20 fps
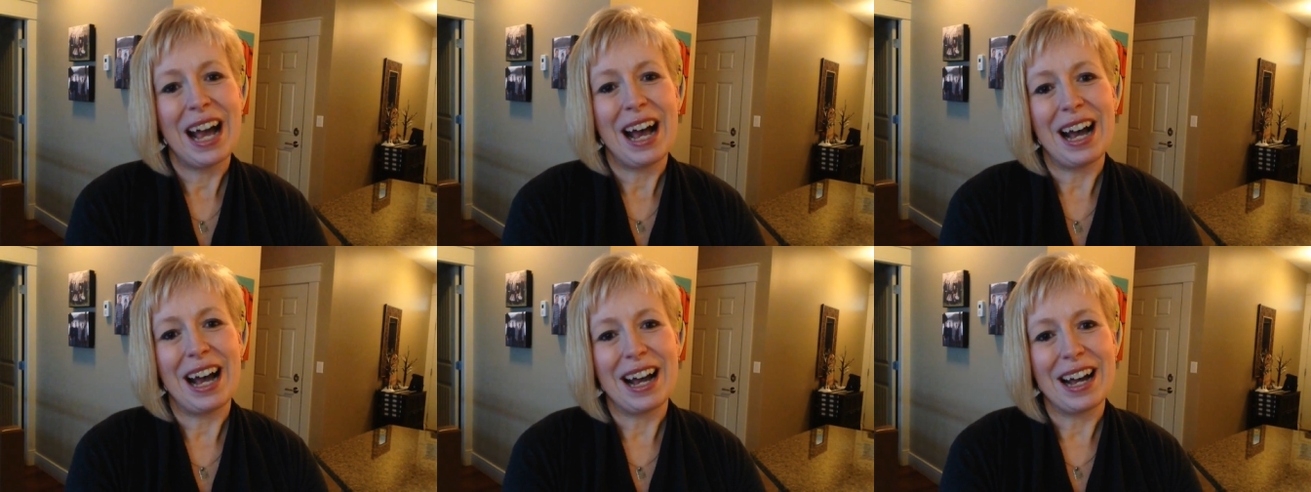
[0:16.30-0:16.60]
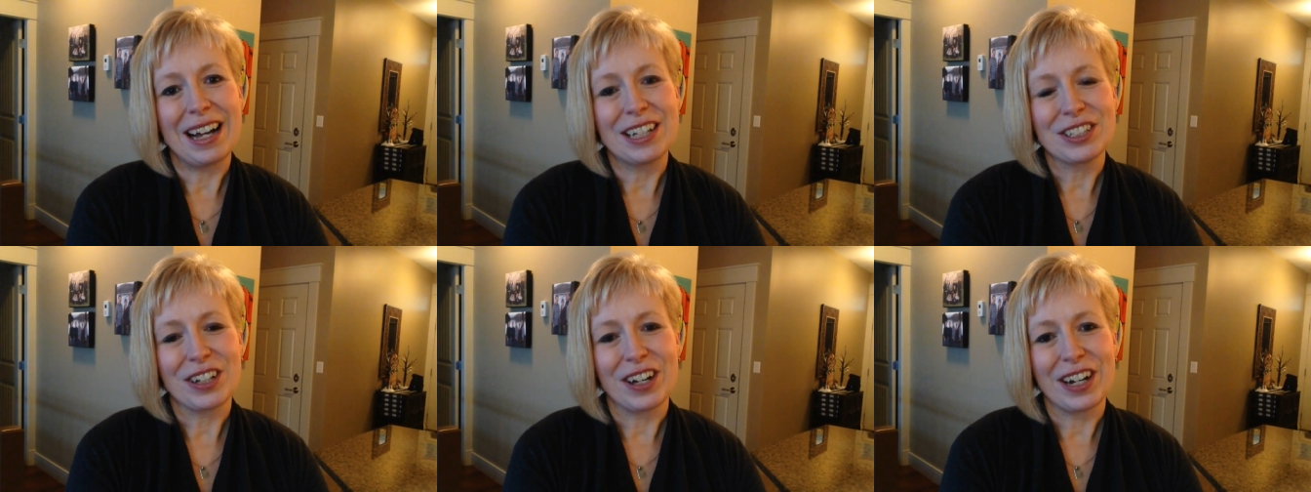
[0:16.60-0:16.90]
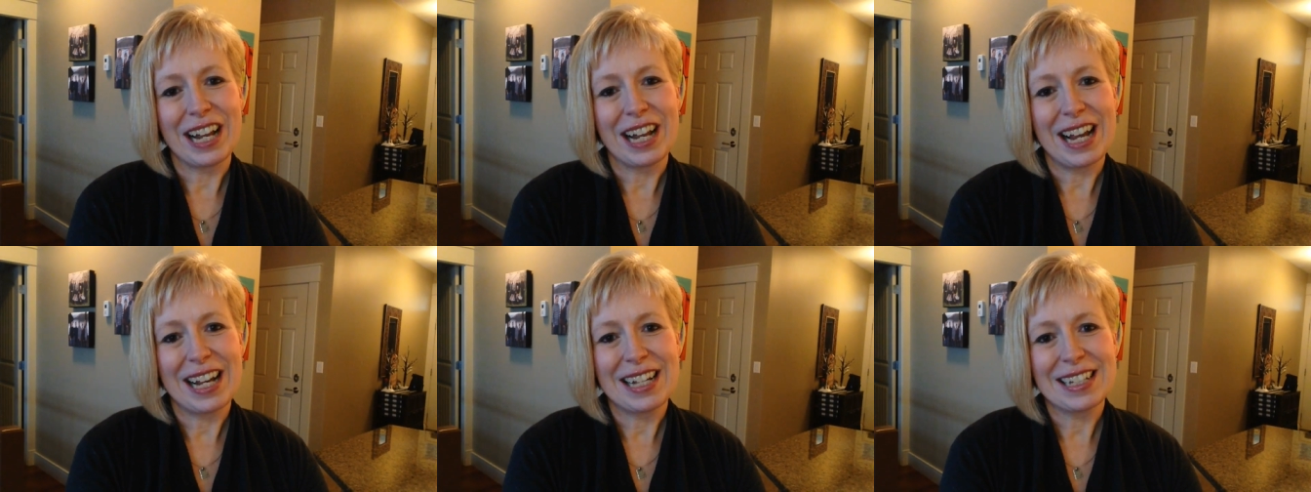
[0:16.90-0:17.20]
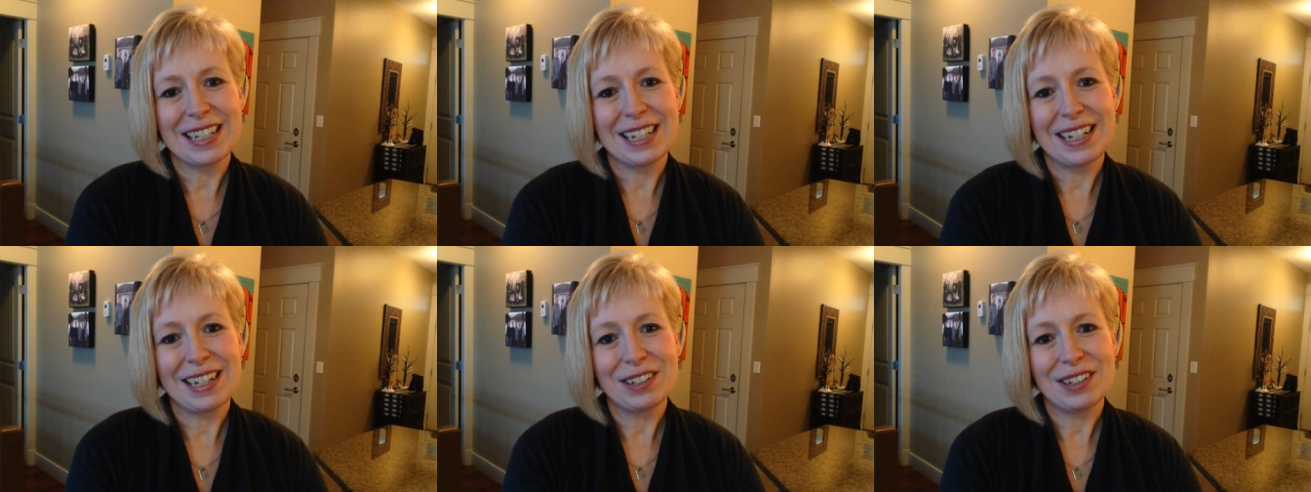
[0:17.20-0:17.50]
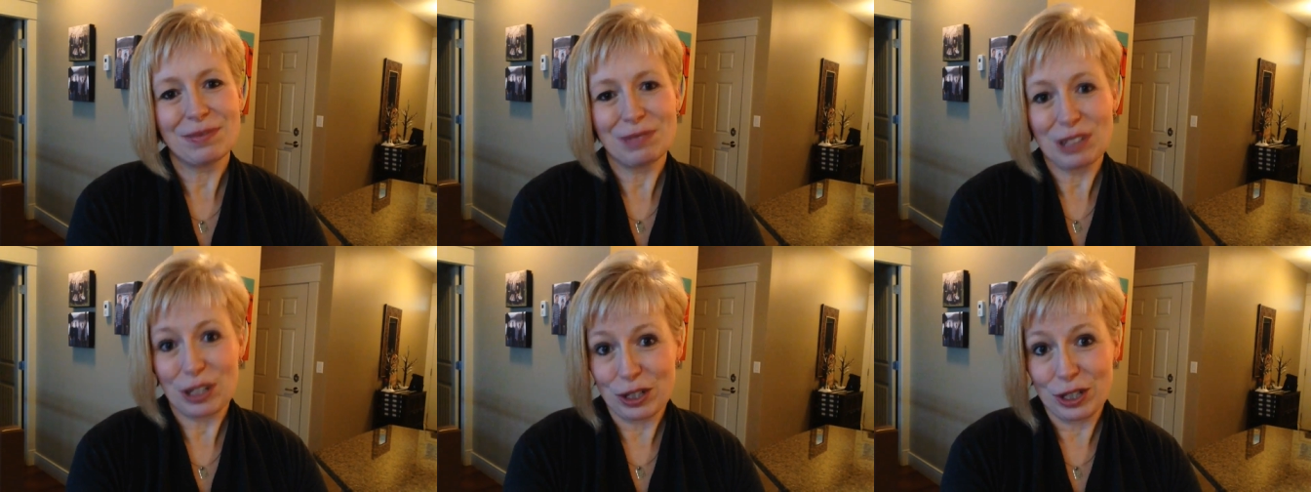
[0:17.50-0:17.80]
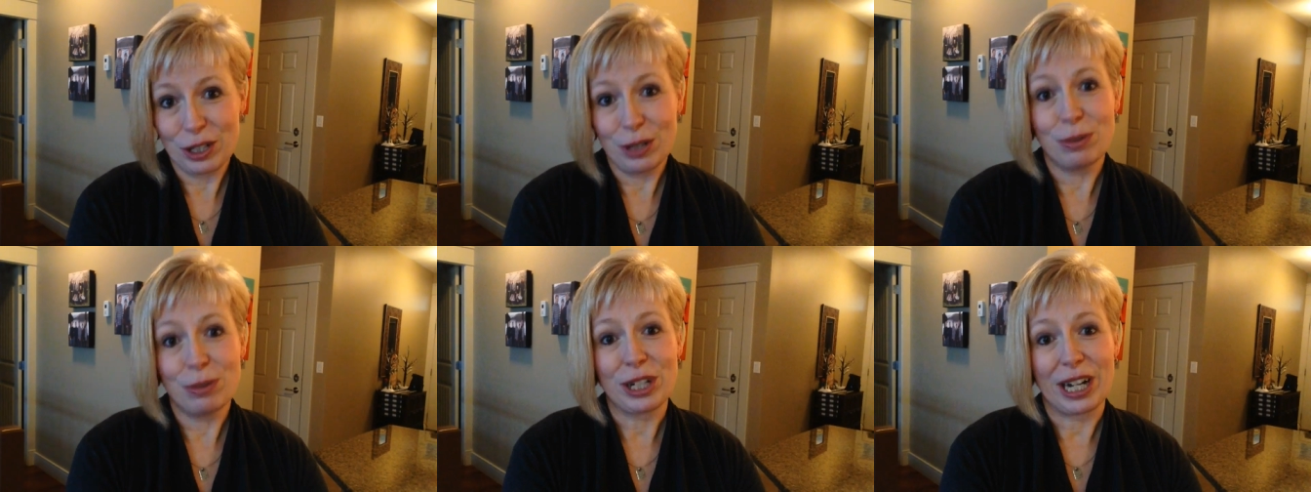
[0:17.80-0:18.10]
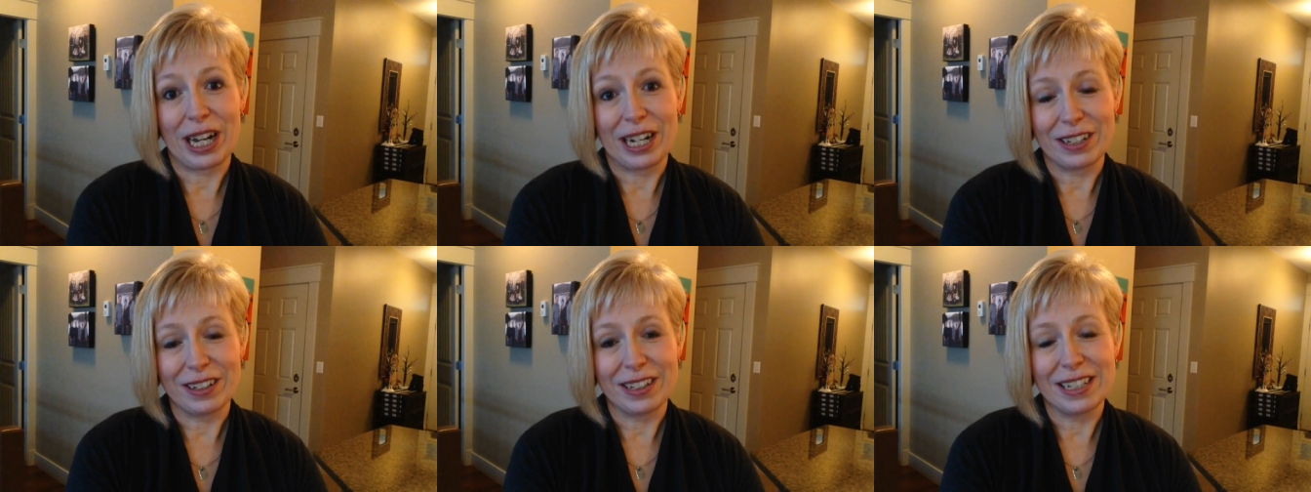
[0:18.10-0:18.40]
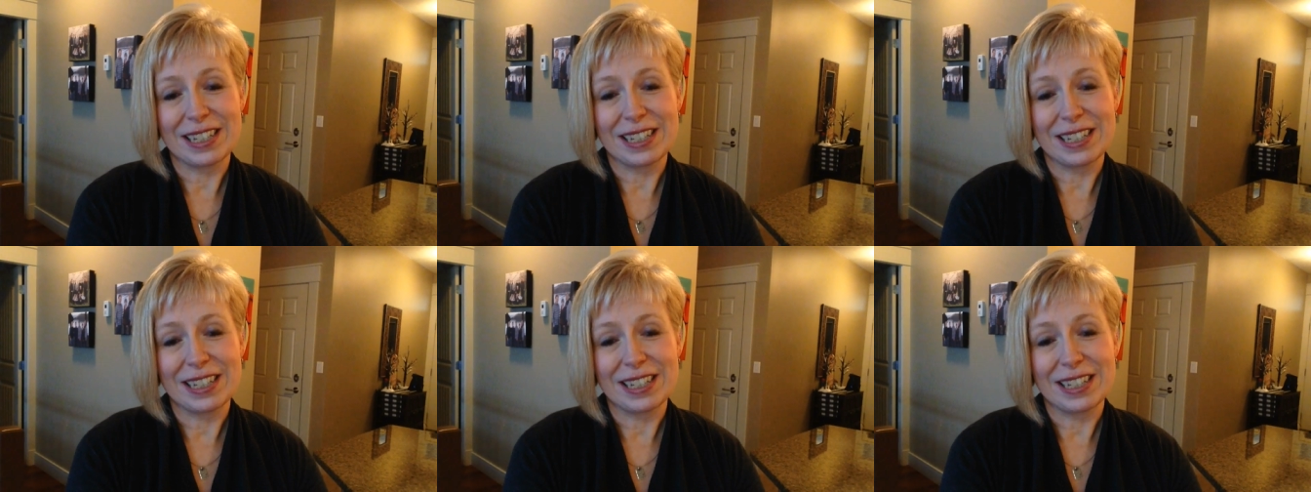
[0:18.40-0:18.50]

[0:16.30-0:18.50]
Uh, Donna has a YouTube channel.